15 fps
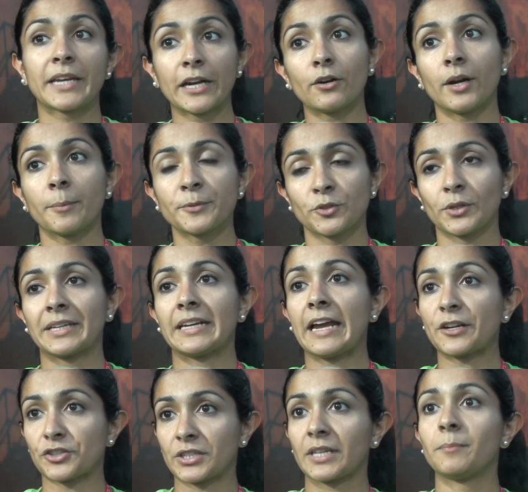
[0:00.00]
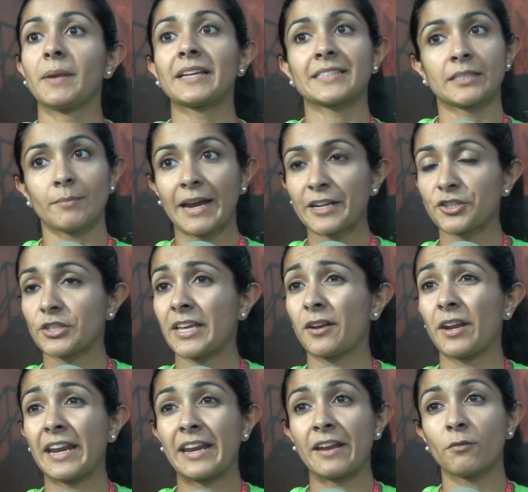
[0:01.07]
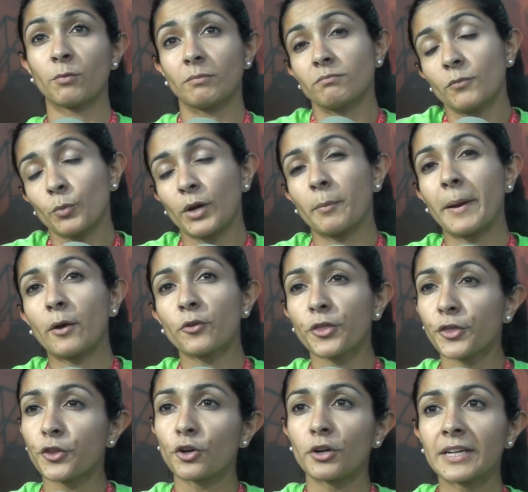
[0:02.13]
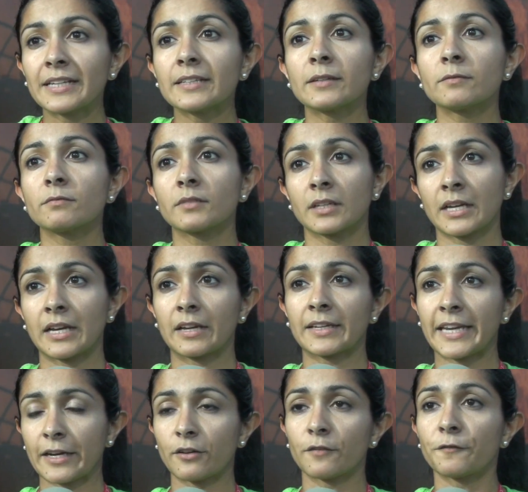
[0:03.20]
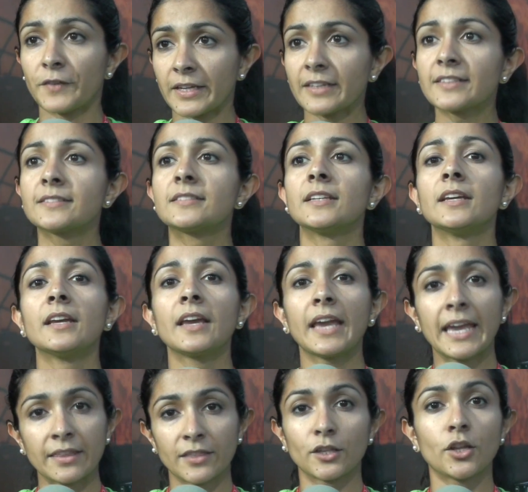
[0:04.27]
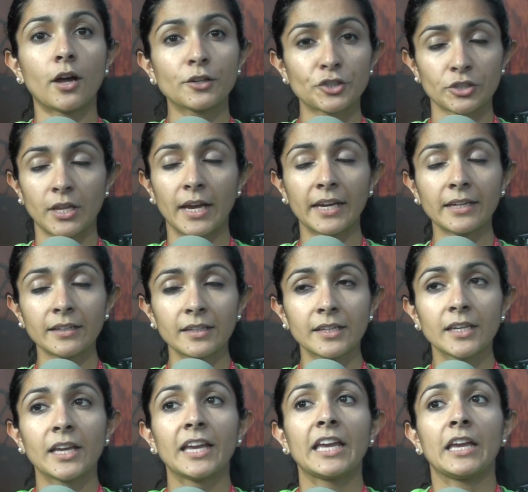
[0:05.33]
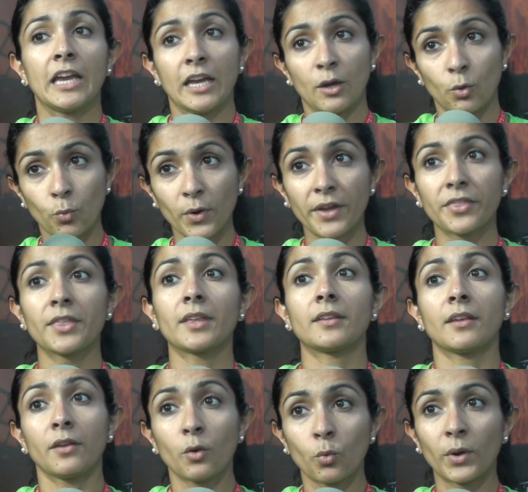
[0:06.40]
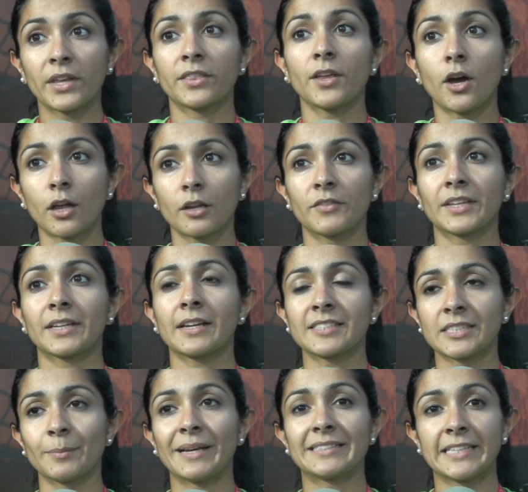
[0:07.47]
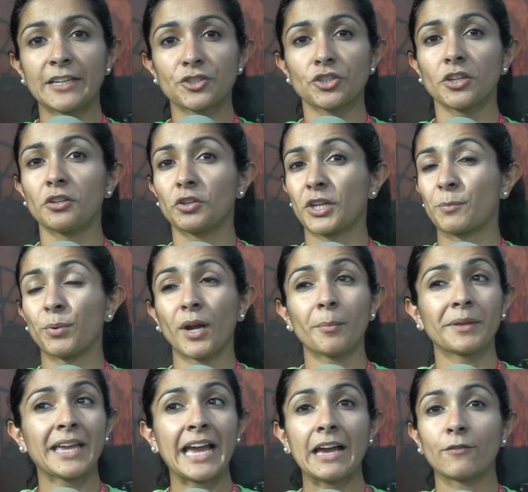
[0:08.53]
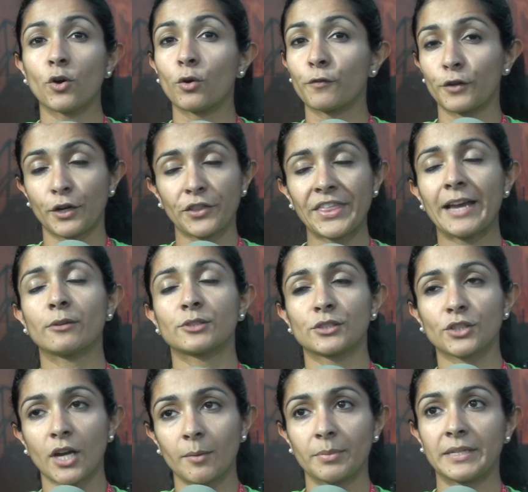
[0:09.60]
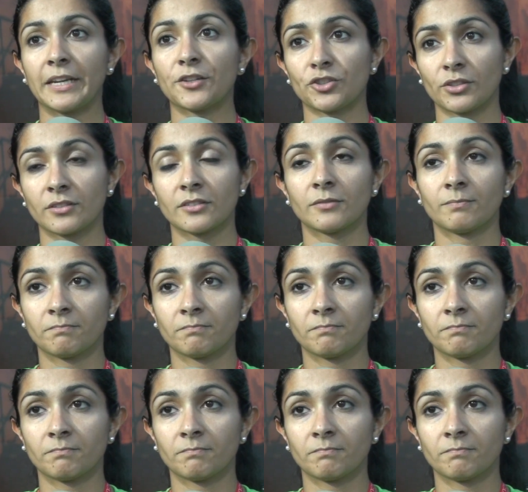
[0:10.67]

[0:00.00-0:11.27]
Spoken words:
gear up, so you can actually mix and match them. And we're about 30 carat figs in the launch line. With all of the customization, you can probably have over 1,000 combinations.